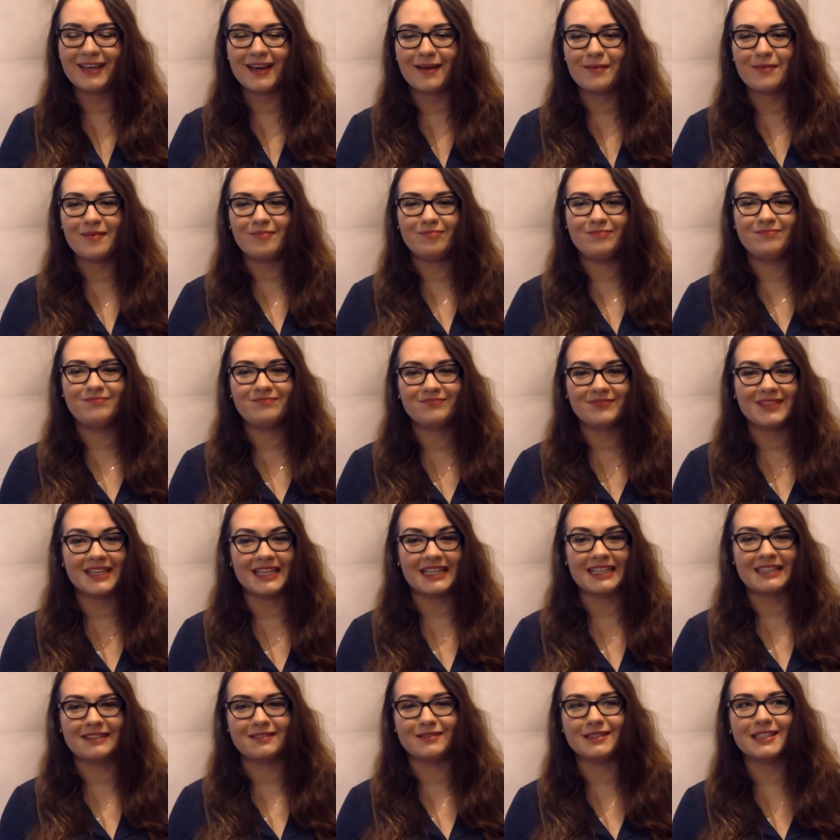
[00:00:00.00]
that
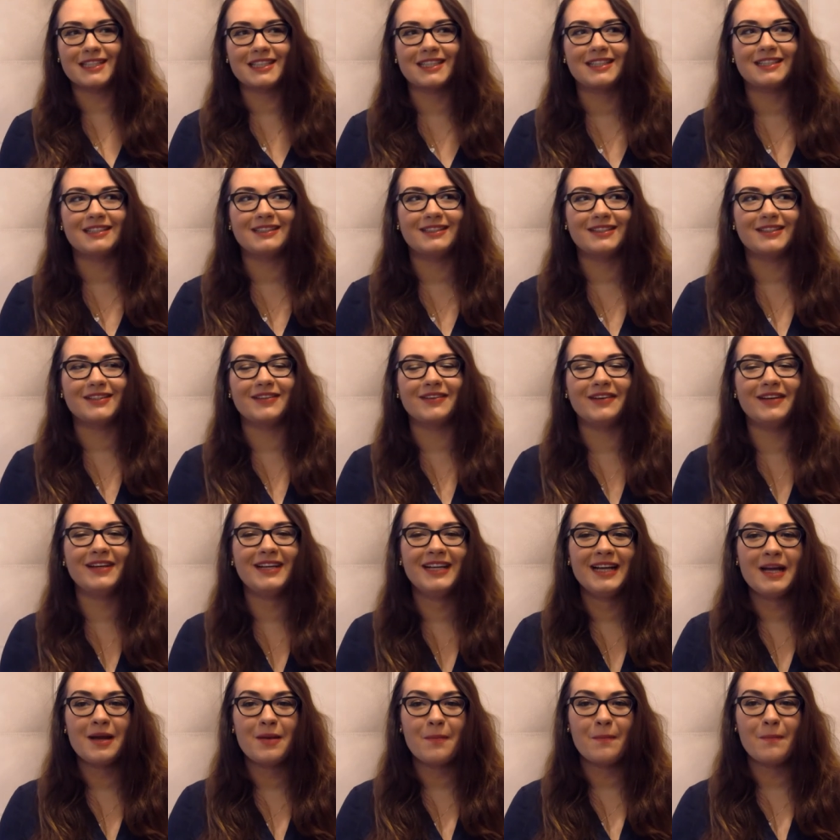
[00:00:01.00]
like uh, you know
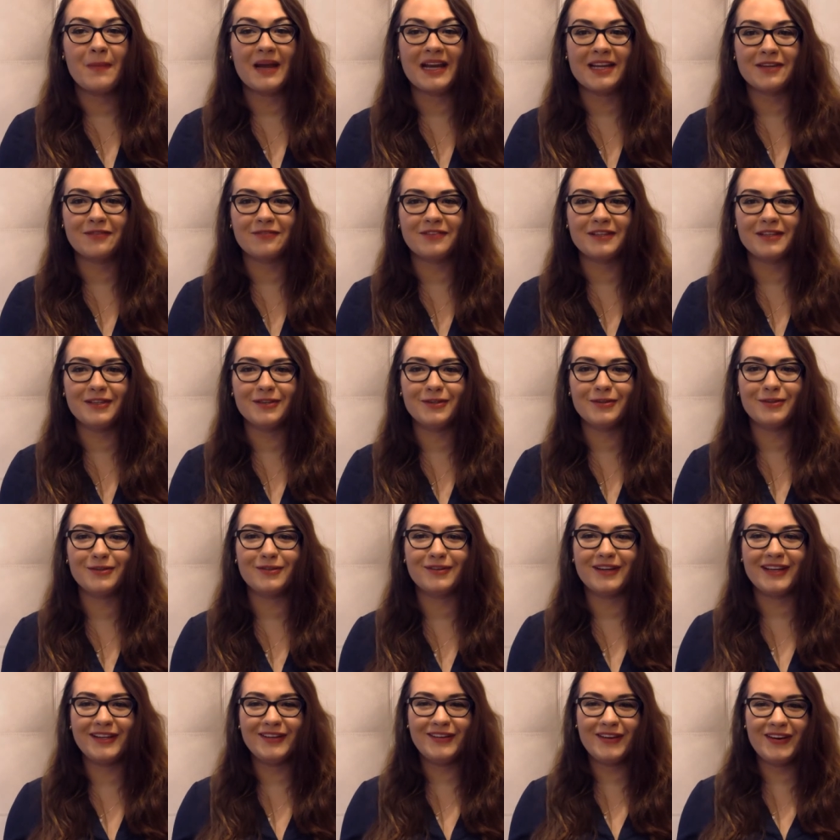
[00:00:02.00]
main thing you
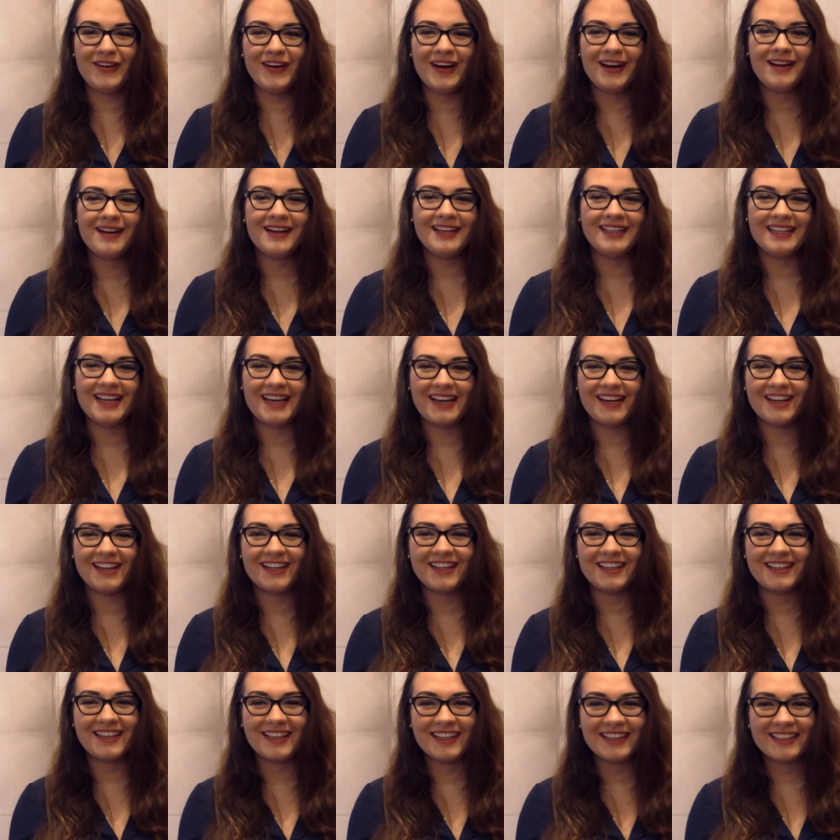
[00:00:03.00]
know when you are an
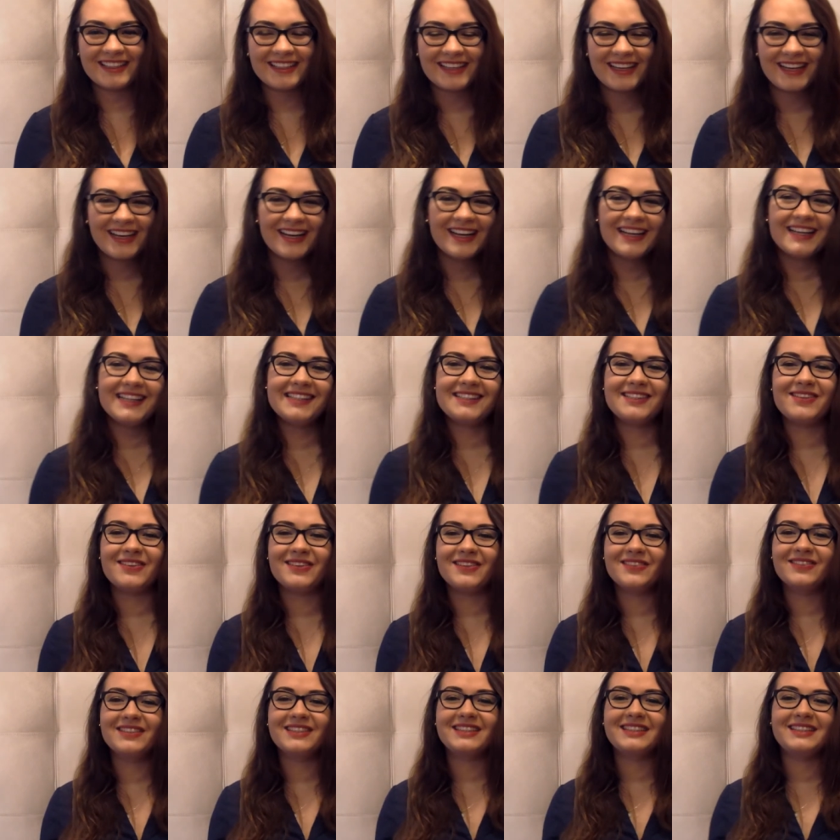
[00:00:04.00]
architect so
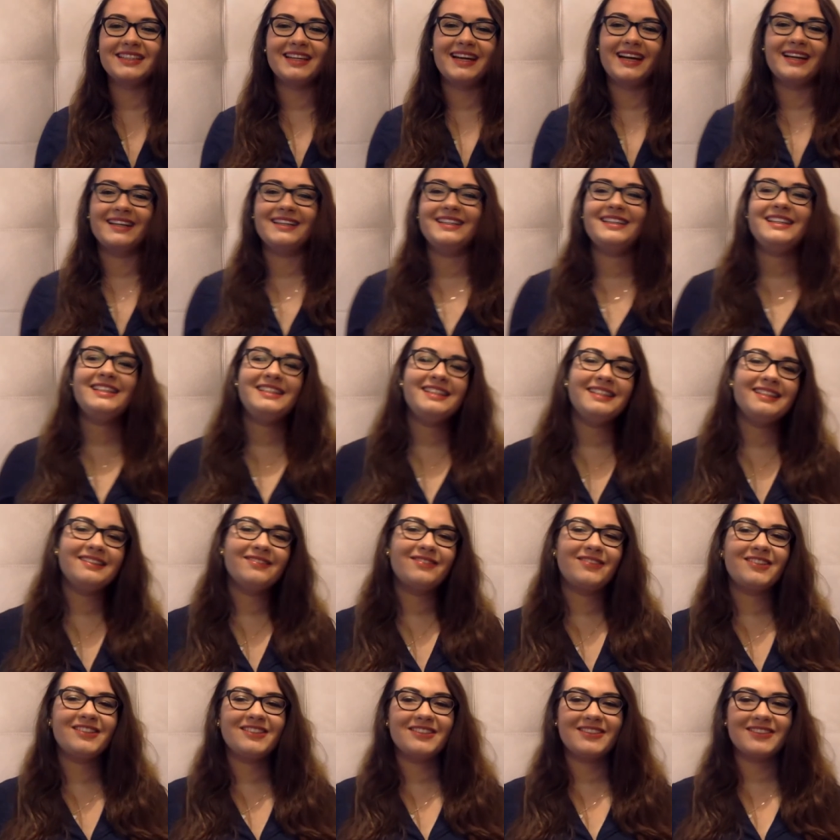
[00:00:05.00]
obviously i
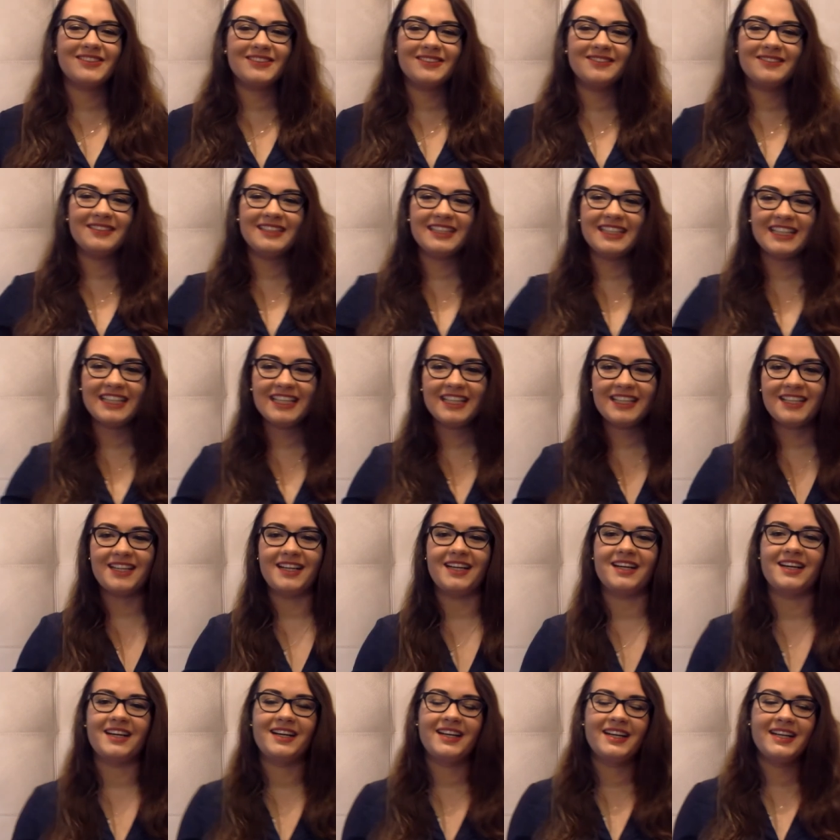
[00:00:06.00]
didn't want to do it
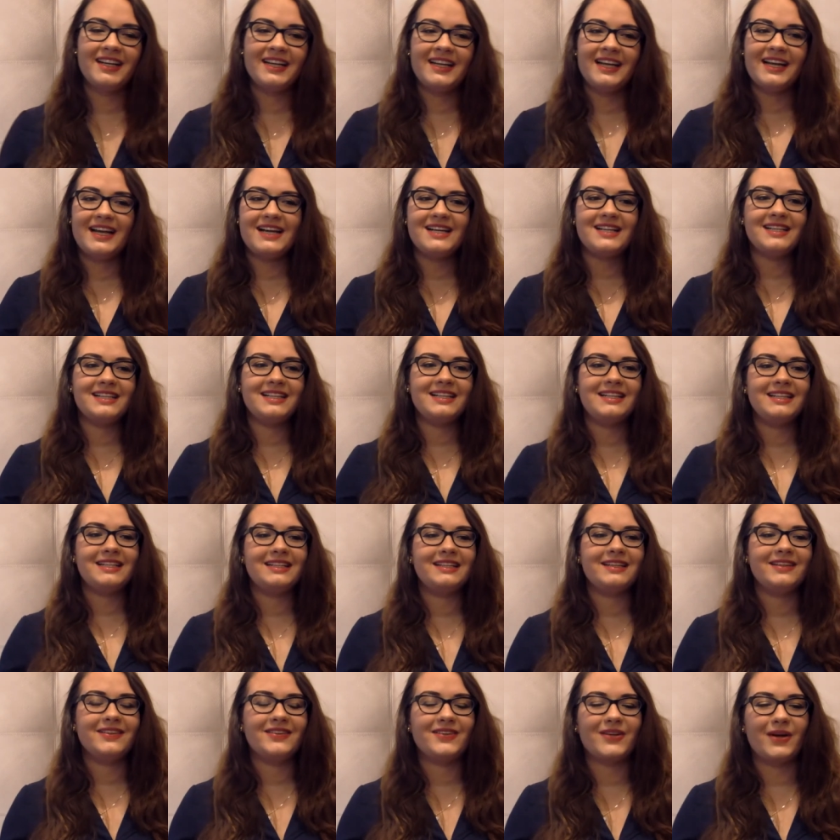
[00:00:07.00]
either
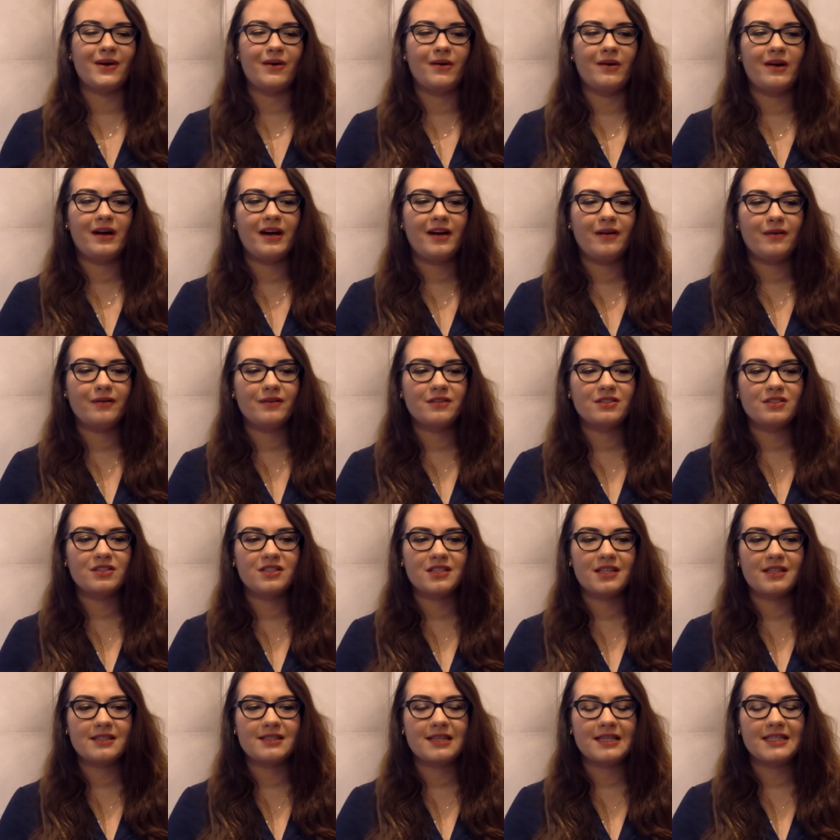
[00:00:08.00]
and you know i was
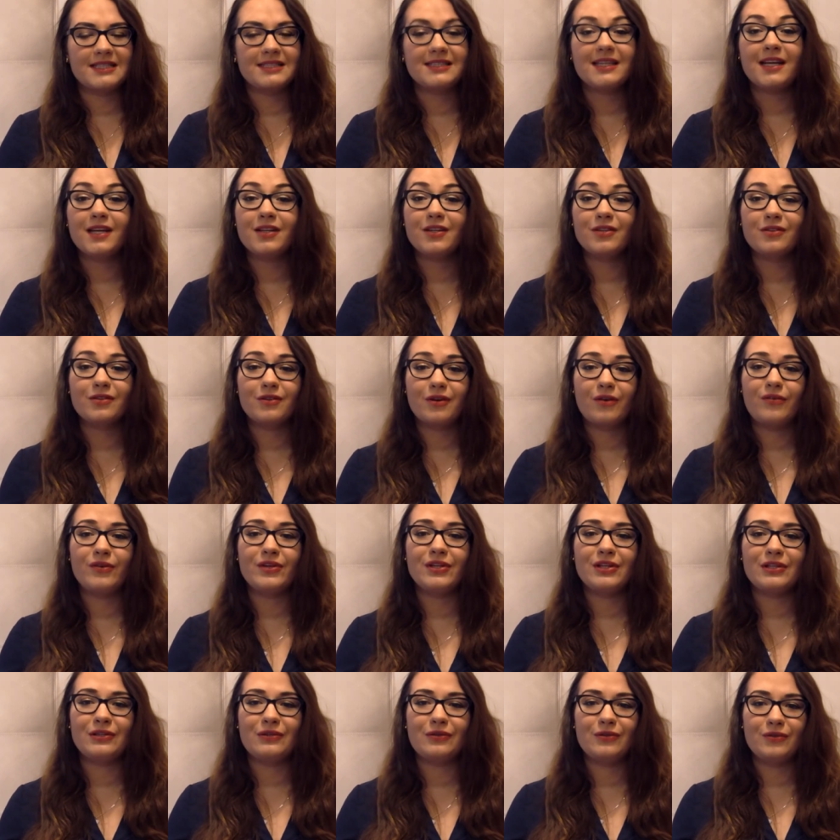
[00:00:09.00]
just i started
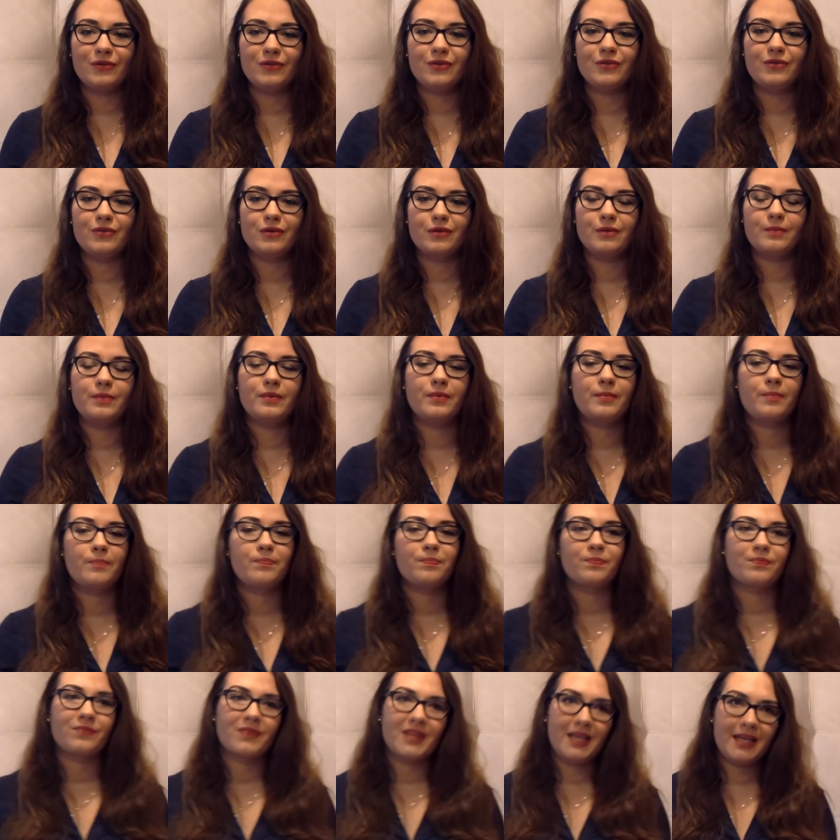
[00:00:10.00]
going into youtube
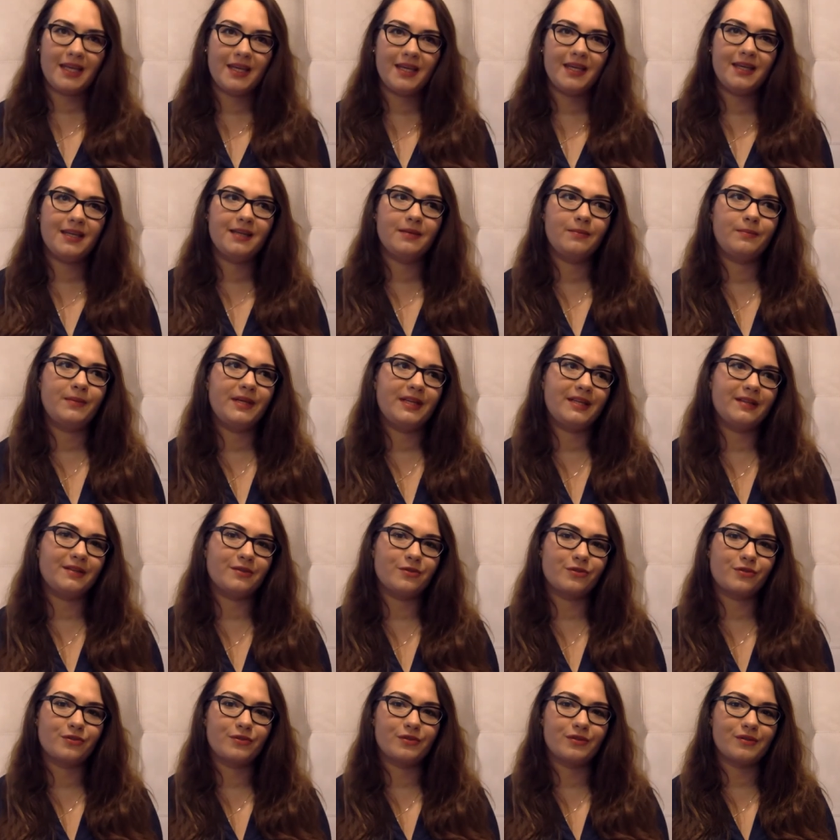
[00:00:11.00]
in
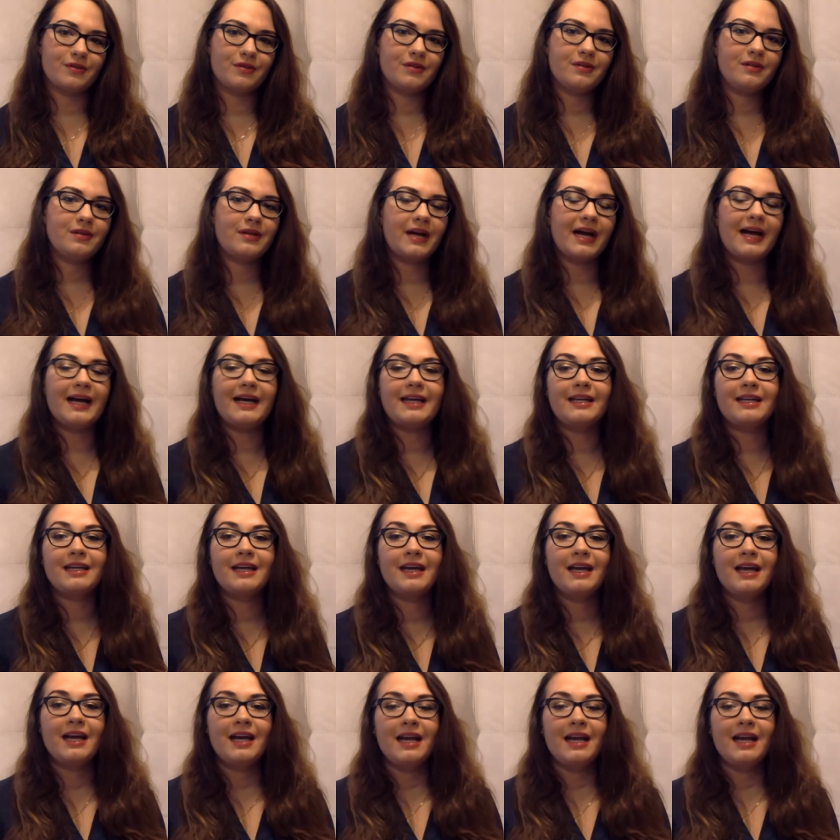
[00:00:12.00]
middle school and